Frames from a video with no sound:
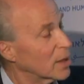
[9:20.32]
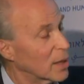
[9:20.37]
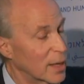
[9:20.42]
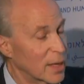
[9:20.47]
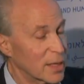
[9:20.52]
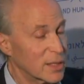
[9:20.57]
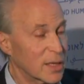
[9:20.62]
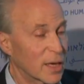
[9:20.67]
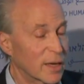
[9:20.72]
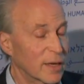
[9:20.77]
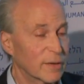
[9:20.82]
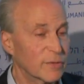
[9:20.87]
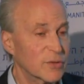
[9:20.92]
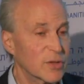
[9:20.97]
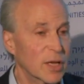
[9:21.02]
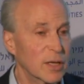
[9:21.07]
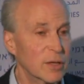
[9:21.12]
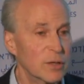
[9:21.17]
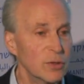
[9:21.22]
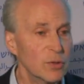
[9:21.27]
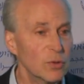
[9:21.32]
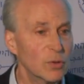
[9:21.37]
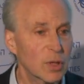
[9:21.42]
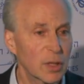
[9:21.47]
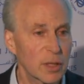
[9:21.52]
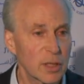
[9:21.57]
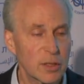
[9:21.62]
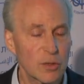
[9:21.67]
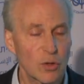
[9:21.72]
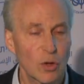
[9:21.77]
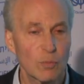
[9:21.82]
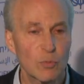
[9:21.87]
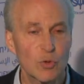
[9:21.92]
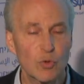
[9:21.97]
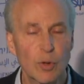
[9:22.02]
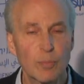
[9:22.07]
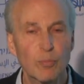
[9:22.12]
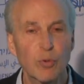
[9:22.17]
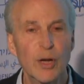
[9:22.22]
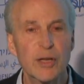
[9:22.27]
As I have said, nucleosomes
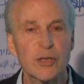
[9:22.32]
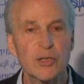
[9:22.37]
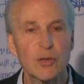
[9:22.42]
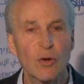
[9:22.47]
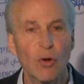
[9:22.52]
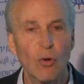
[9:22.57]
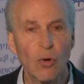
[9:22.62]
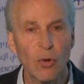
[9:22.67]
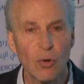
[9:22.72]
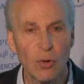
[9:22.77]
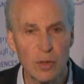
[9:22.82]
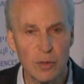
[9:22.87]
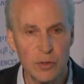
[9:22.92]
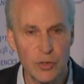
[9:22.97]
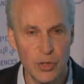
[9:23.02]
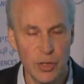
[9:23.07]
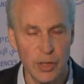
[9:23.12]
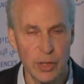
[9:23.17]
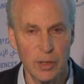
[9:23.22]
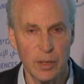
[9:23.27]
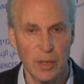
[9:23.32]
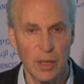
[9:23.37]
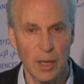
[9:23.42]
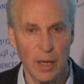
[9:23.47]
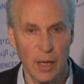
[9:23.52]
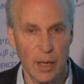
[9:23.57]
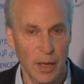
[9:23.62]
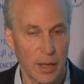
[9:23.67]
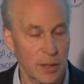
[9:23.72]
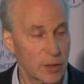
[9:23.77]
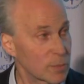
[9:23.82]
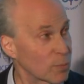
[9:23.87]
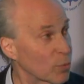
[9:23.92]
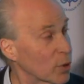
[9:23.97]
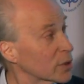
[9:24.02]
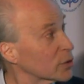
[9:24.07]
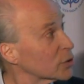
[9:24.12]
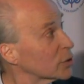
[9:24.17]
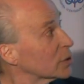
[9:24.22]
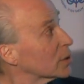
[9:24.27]
repress all gene
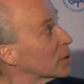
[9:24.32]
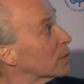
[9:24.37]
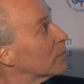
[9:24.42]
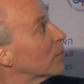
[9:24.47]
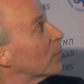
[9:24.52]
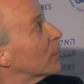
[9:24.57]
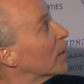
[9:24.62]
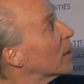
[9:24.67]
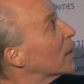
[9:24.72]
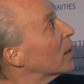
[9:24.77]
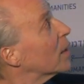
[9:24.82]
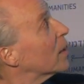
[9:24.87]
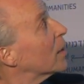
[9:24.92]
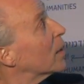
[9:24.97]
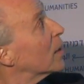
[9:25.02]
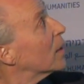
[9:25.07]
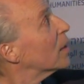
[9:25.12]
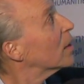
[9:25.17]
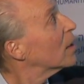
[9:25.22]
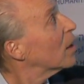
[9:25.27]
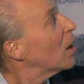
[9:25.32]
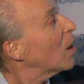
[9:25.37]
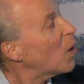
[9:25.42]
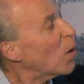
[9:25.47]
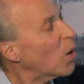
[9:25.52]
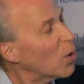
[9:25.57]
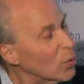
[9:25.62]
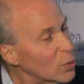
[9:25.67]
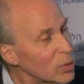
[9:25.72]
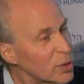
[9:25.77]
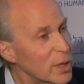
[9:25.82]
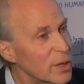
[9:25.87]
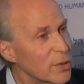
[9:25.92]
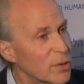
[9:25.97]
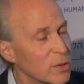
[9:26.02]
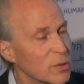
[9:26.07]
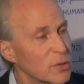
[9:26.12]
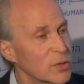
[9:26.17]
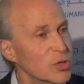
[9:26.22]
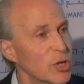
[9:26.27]
expression. Only
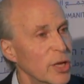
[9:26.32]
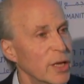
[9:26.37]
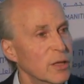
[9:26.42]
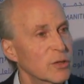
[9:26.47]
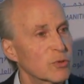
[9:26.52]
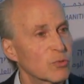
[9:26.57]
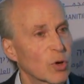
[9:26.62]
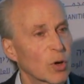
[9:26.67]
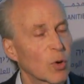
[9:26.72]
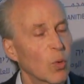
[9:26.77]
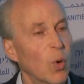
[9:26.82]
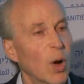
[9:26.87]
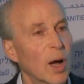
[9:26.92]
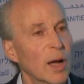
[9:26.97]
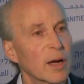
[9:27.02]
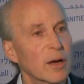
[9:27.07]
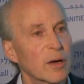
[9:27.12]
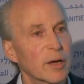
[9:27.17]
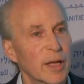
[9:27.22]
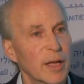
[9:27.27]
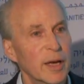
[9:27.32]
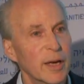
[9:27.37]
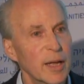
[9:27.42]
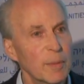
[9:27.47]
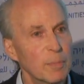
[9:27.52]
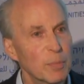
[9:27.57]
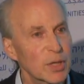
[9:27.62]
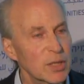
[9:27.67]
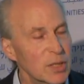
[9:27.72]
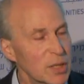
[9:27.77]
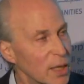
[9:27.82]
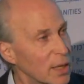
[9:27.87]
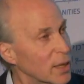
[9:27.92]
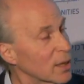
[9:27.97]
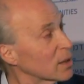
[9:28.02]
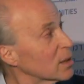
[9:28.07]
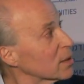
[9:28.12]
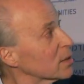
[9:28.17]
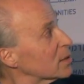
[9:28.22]
those genes required in a particular